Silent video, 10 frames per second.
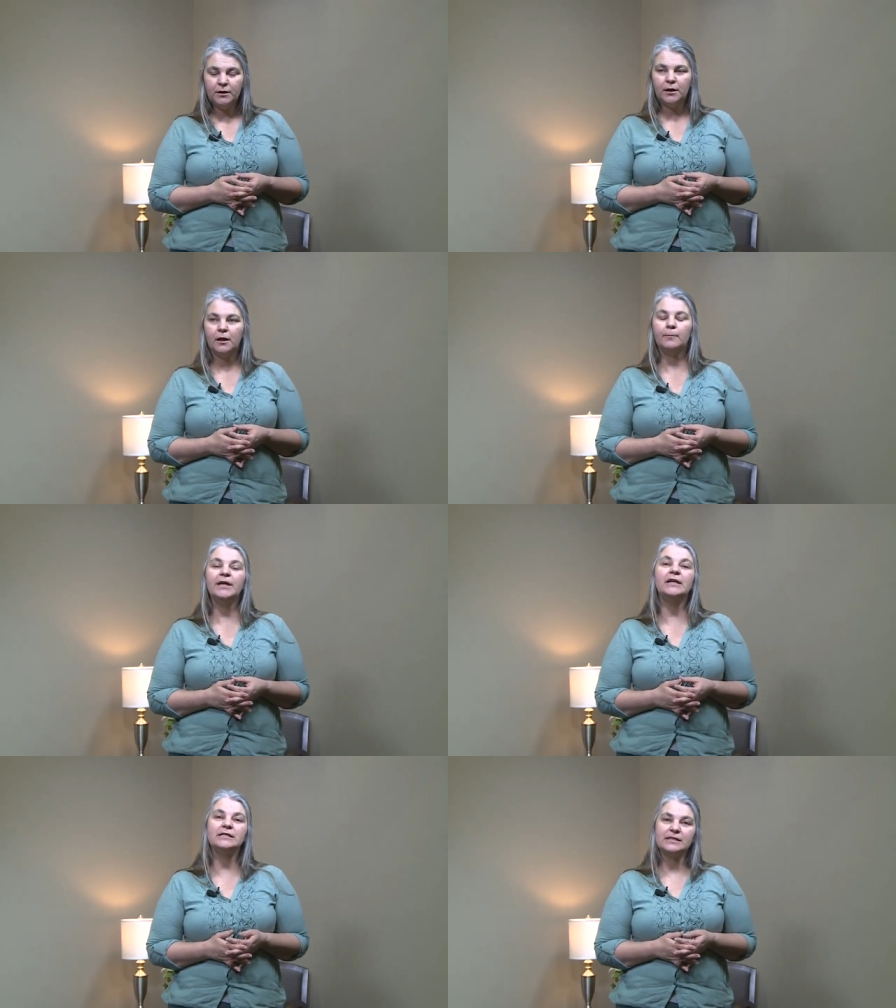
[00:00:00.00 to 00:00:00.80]
Um,
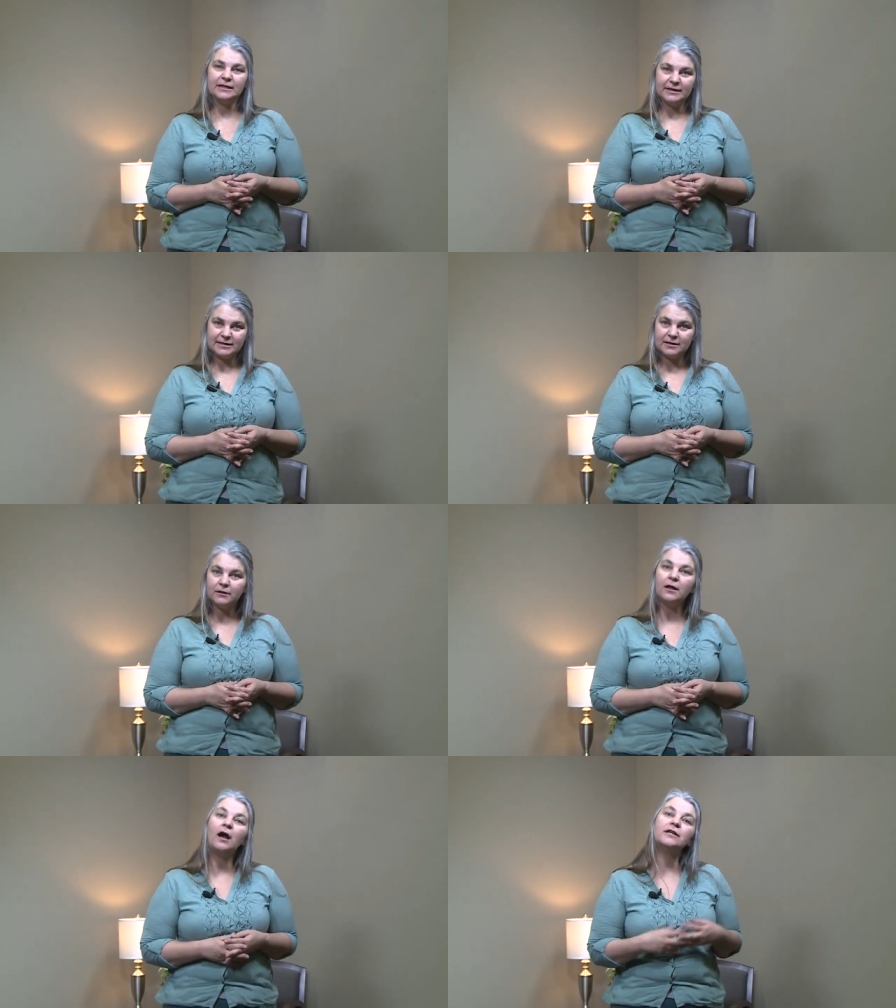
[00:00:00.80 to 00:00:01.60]
it is against the
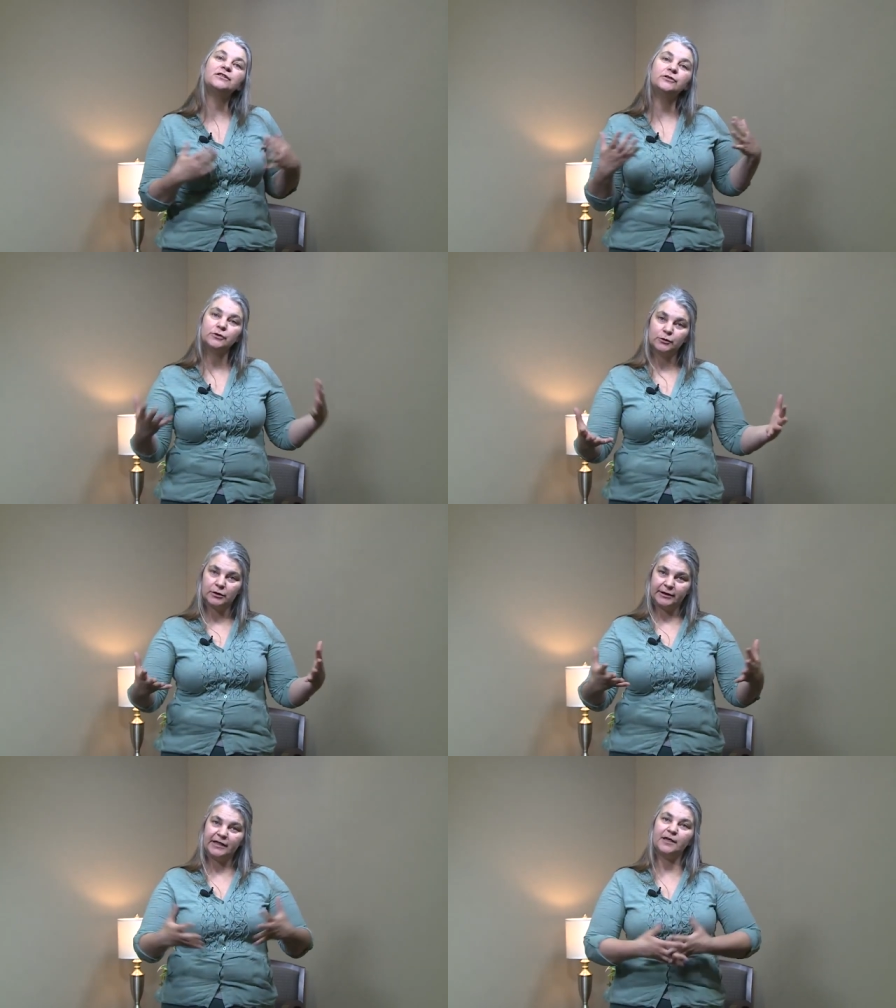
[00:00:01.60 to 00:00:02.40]
law to
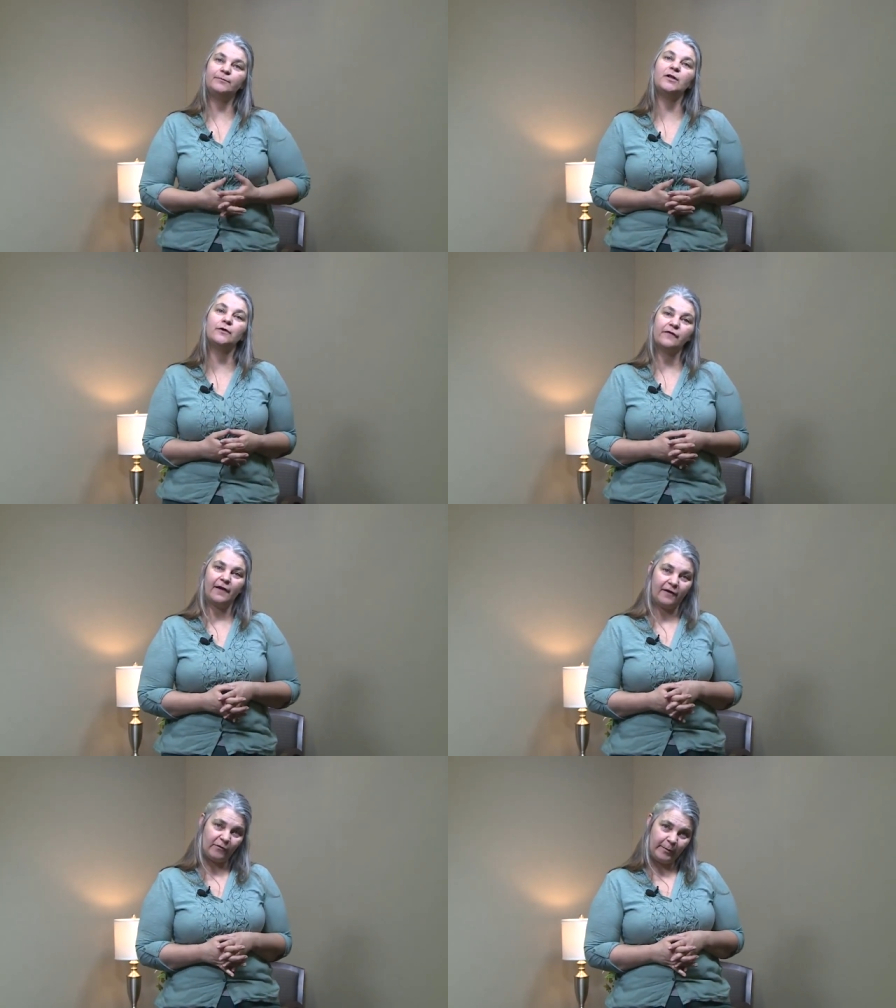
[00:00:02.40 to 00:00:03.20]
keep those
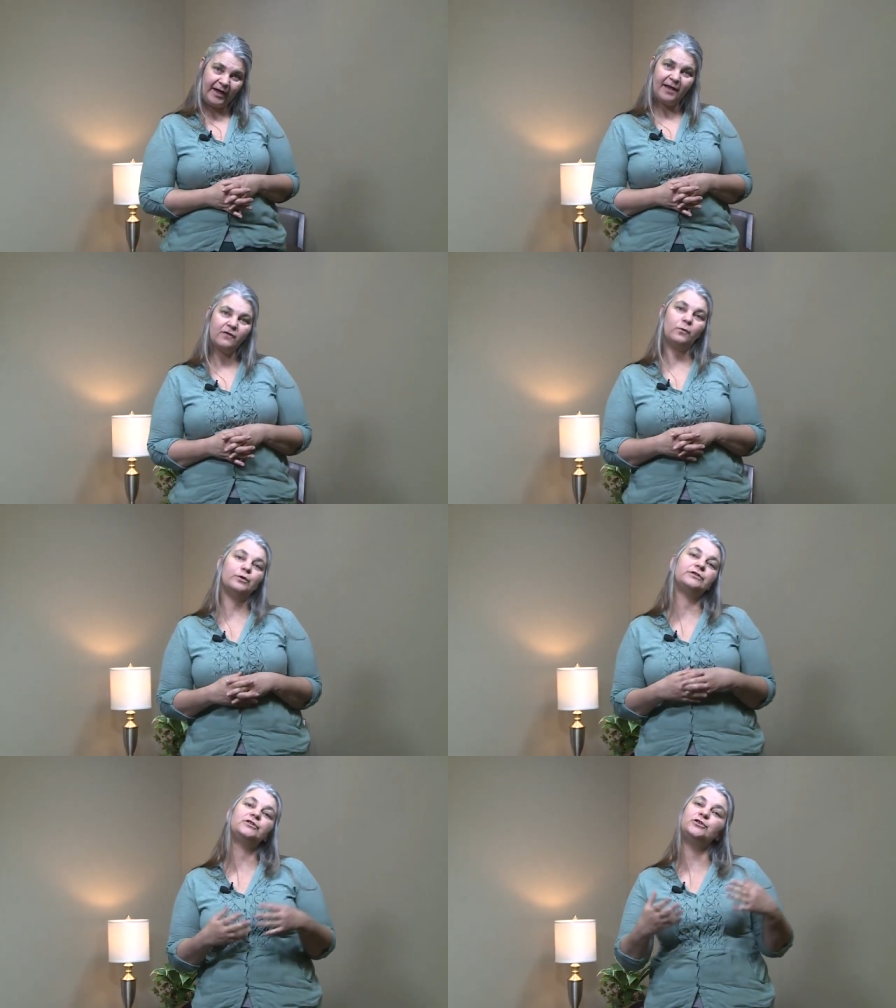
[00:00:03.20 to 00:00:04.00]
as pets
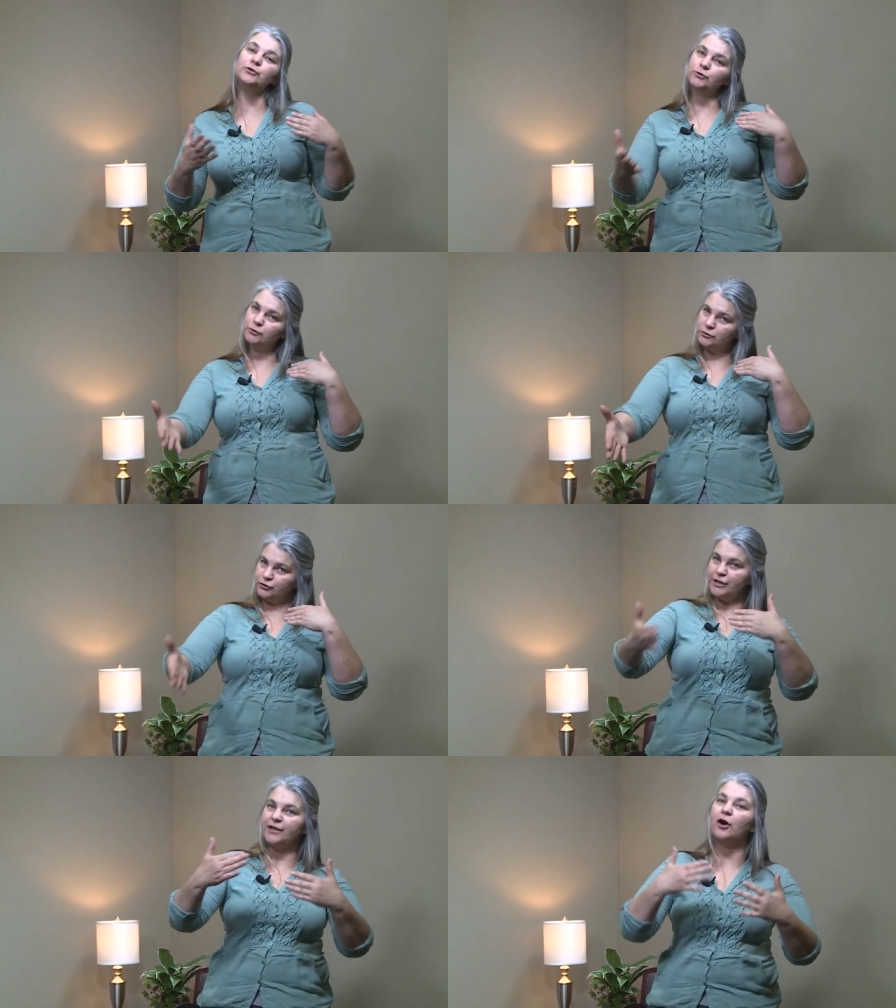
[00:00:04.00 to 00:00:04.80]
or to
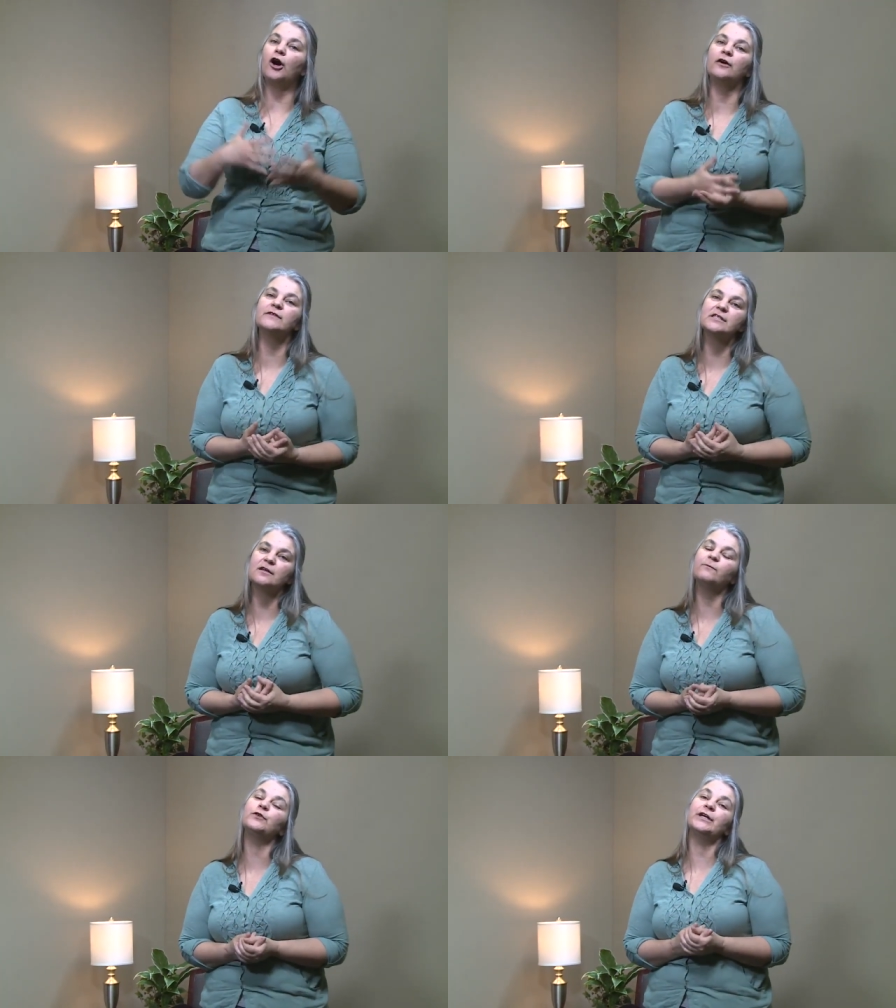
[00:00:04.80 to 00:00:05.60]
try to harvest
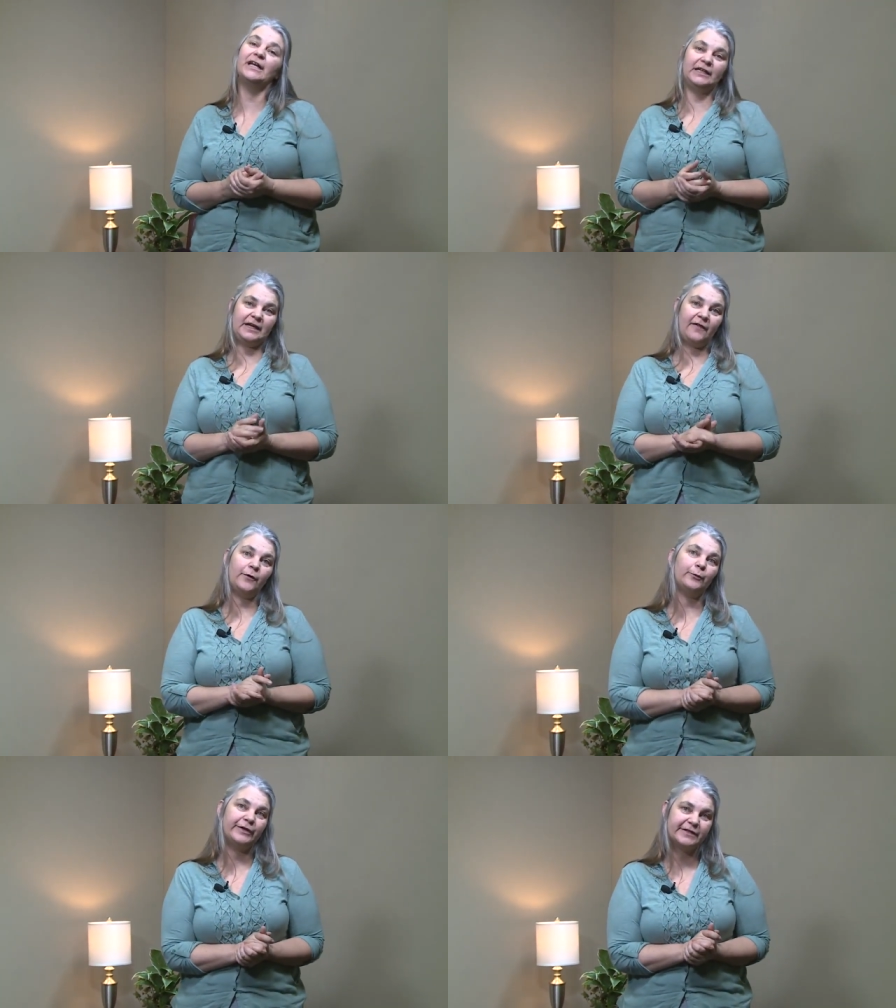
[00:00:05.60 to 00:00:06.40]
them for any
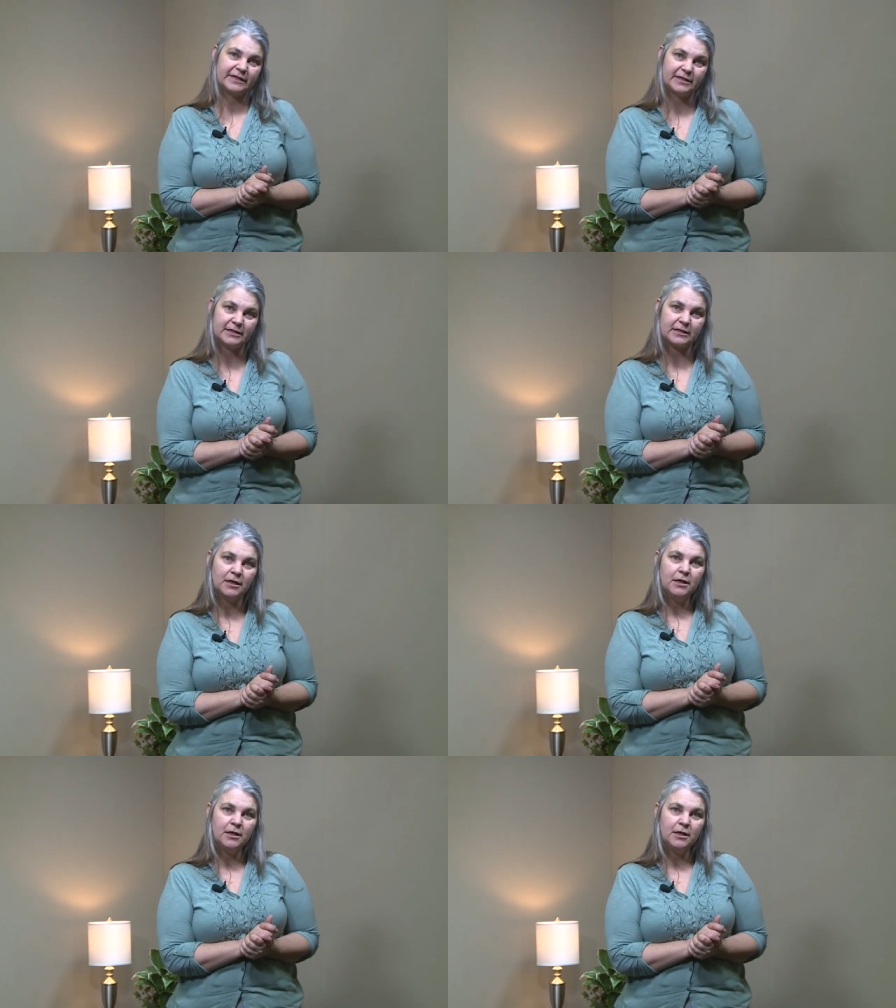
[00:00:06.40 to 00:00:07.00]
other reasons.